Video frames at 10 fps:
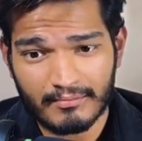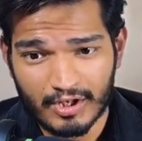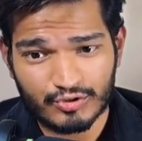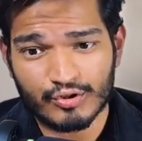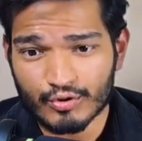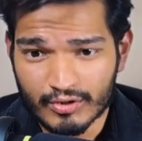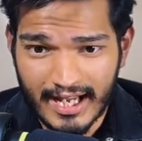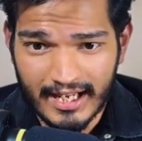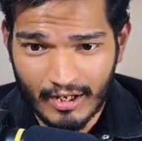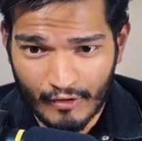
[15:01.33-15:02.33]
make sure you
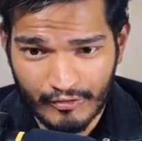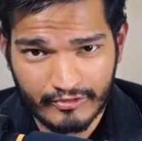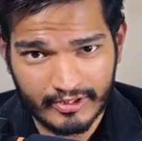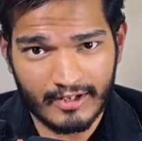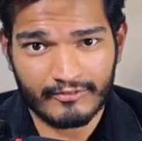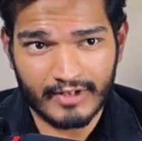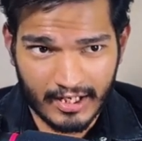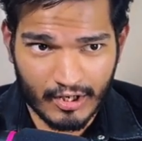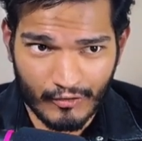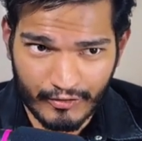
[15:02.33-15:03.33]
take care of yourself,
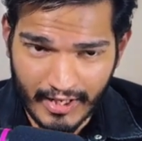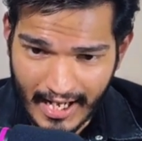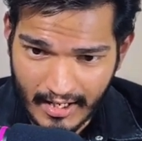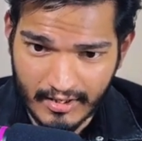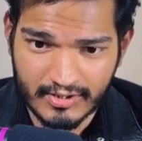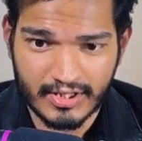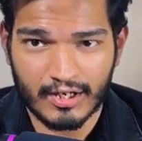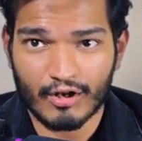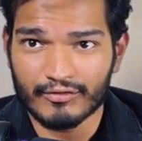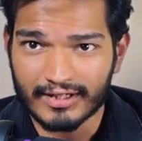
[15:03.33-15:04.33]
take care of your elders,
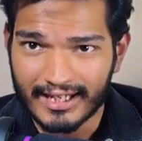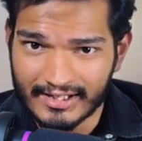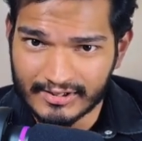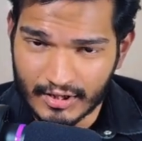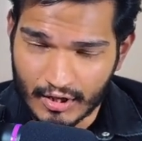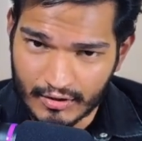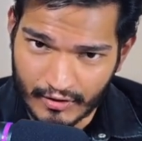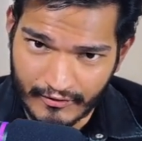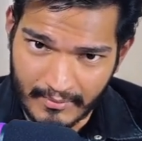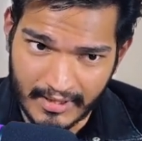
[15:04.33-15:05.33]
take care of the kids that are in
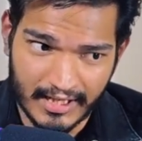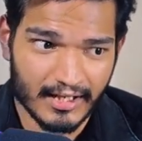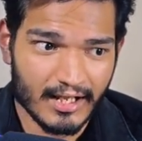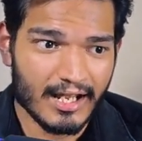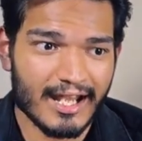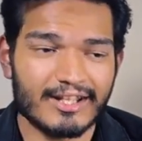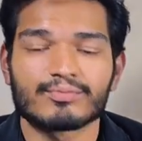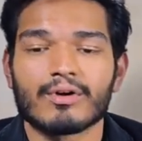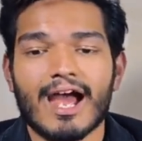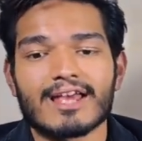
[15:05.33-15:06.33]
your family.
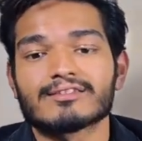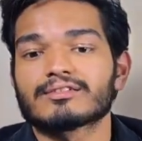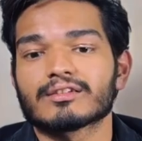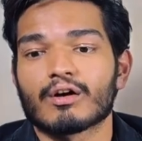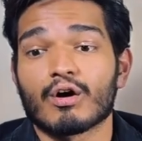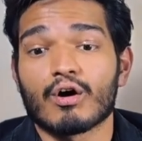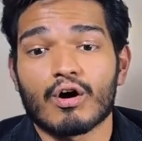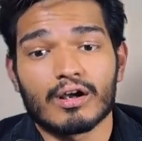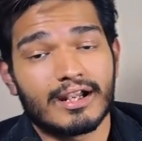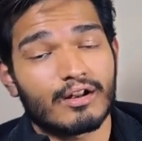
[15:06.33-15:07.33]
It's as
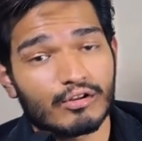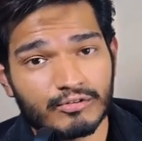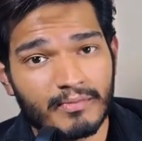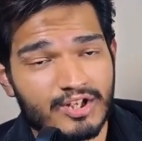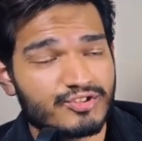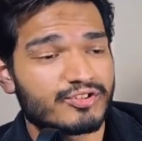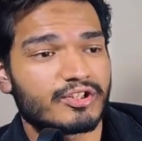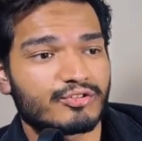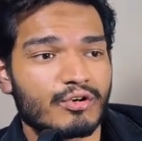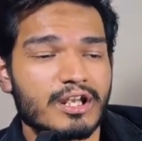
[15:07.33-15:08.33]
it also mentions,
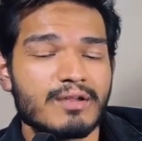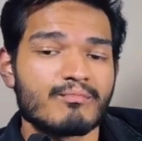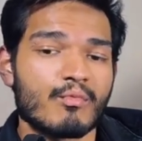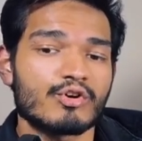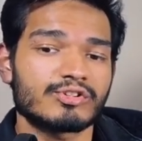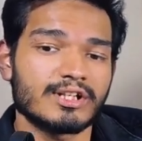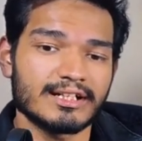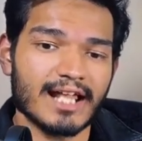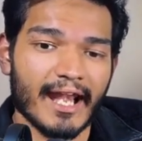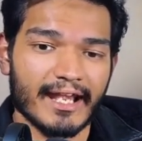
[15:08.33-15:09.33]
it's only mostly
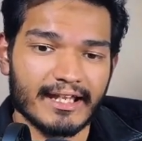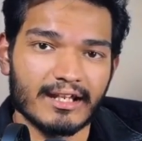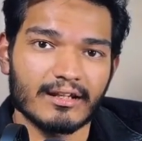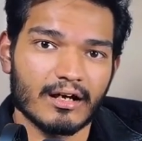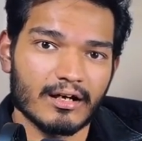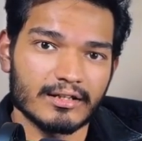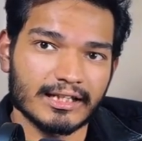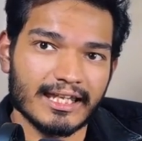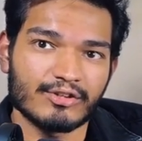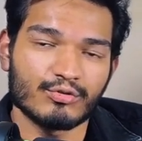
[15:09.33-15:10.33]
targeting
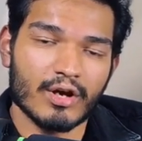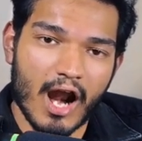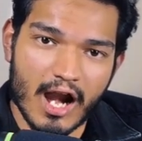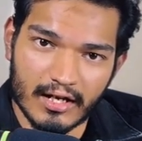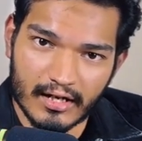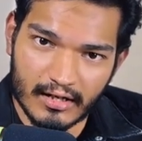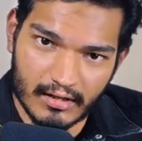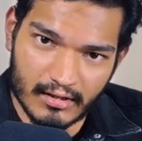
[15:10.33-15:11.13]
the kids who are under